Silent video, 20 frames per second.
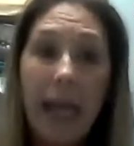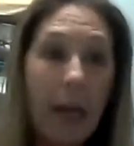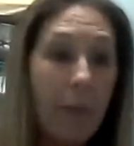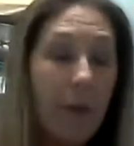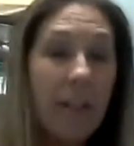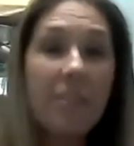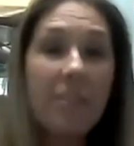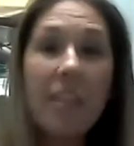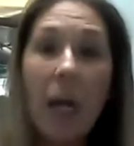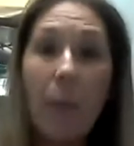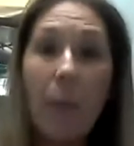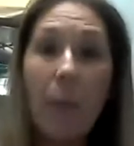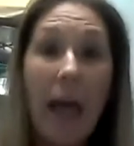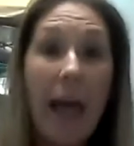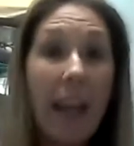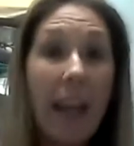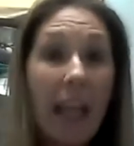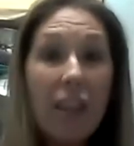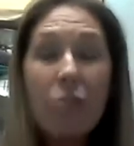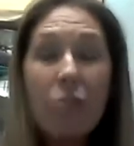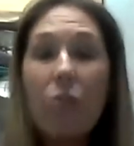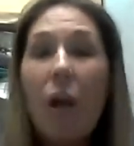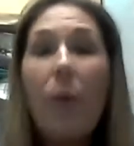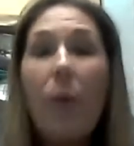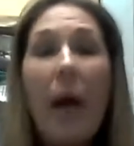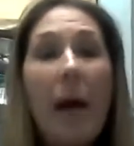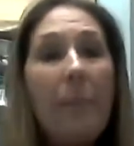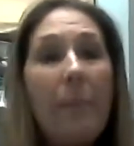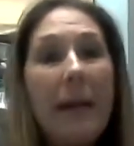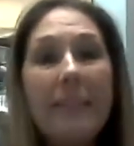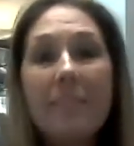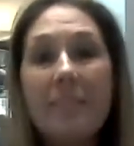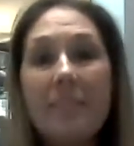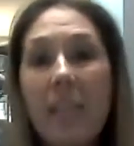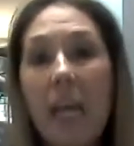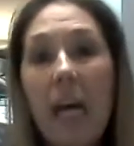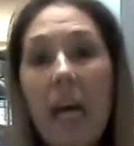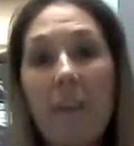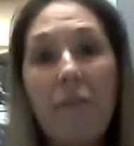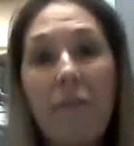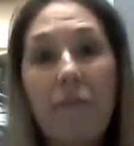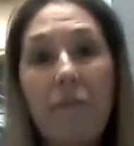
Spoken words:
I would just go out, I'd throw out my stuff.